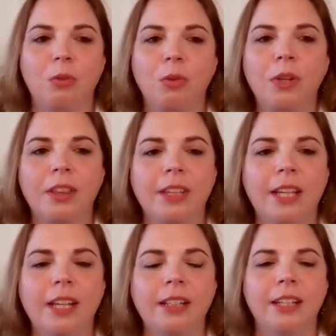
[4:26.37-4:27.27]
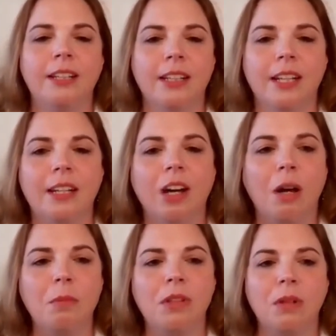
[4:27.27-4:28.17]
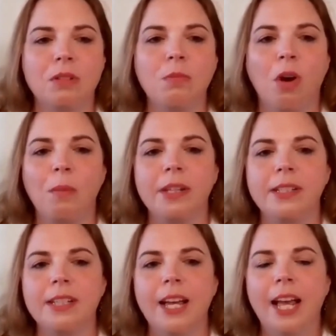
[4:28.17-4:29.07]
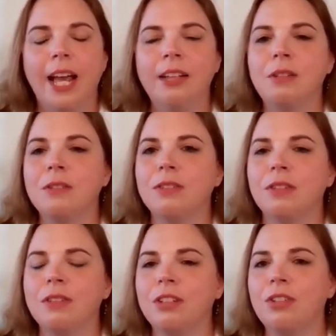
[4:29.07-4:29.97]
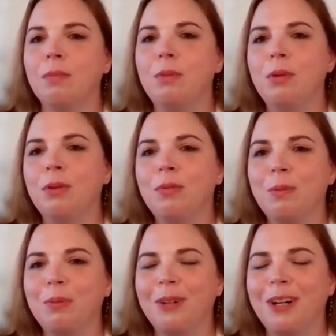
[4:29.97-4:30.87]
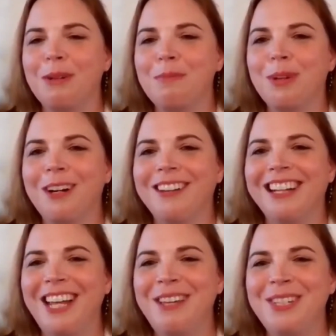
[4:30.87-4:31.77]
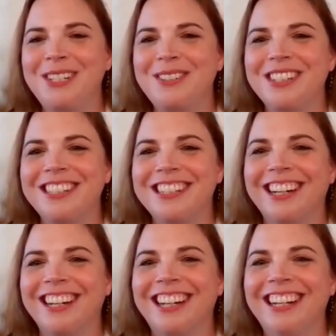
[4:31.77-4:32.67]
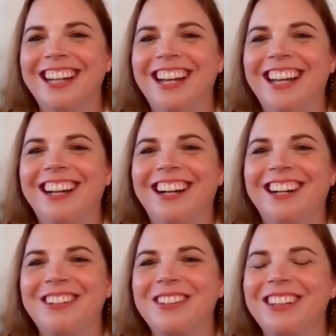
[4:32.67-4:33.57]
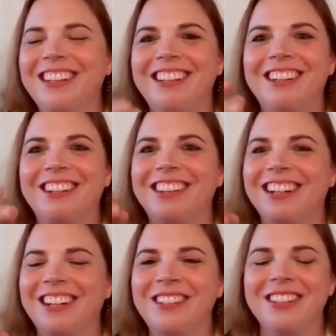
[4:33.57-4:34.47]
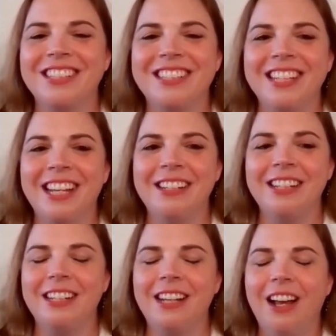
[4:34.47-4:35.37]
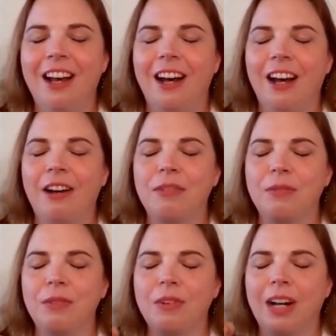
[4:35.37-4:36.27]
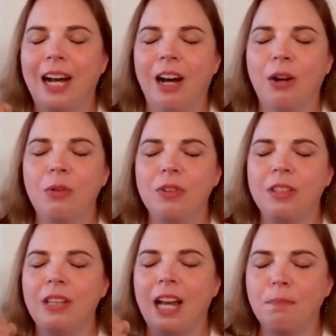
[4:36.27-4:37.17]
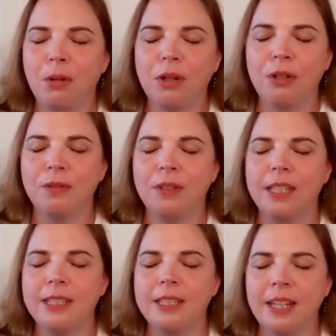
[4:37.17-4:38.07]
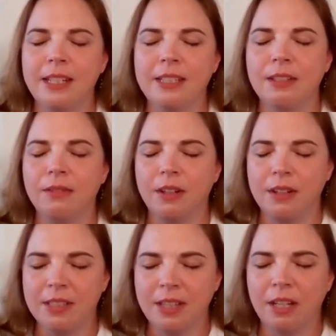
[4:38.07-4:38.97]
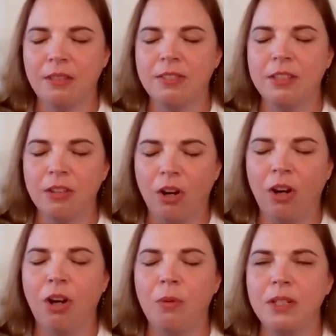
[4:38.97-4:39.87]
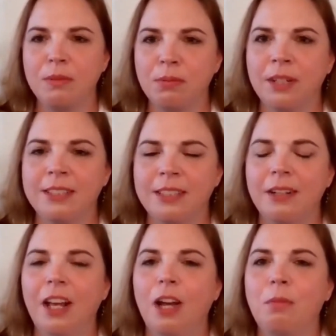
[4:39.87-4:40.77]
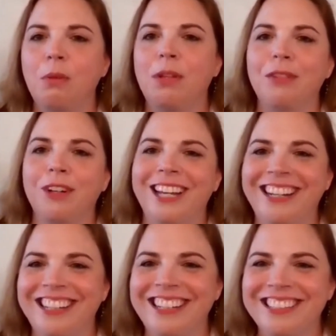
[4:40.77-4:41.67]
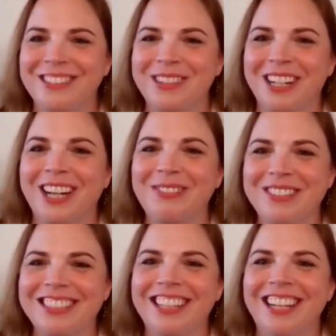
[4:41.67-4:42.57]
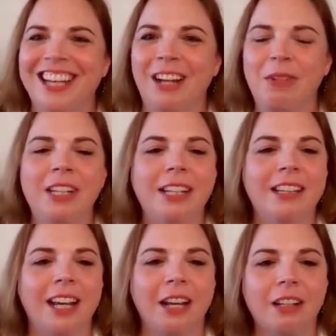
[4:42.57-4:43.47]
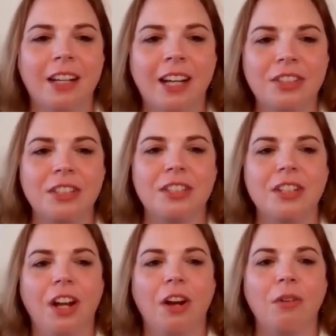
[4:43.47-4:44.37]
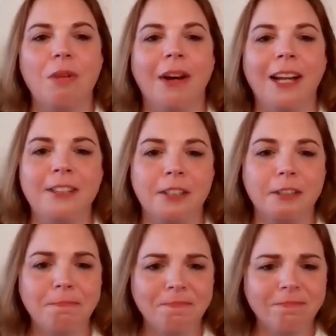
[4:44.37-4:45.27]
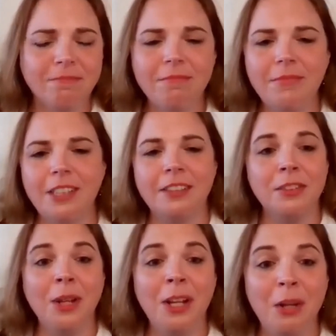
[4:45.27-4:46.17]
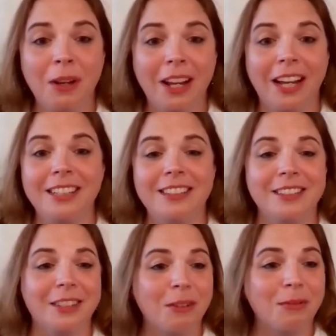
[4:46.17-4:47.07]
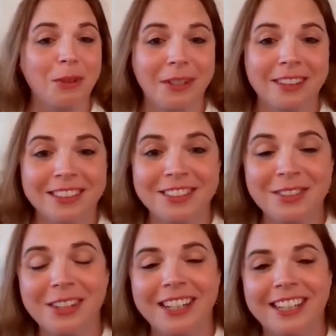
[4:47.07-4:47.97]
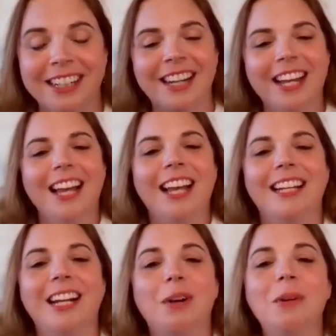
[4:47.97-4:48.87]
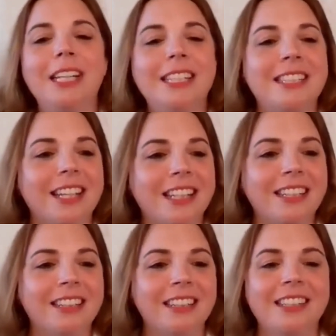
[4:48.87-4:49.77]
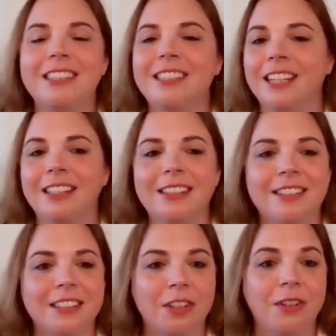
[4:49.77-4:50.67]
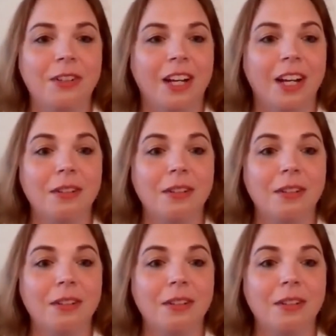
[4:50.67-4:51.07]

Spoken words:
with the healing that can come in those moments. And there's such a beautiful prayer that Amy was sharing, you know, the understanding of how that perfect sense of ourselves is always present, but we forget it sometimes, and we need that conscious reminder. So anyway, I need to go forward in the story here. Now, when he said these things, you know,